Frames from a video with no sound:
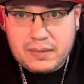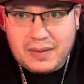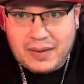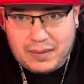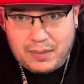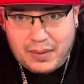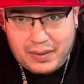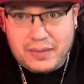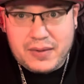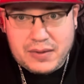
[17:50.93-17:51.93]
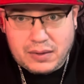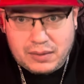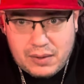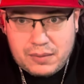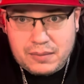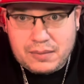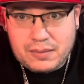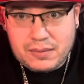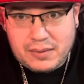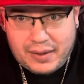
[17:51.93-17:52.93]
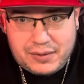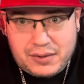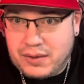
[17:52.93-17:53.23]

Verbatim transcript: Like, am I in this alone? That shit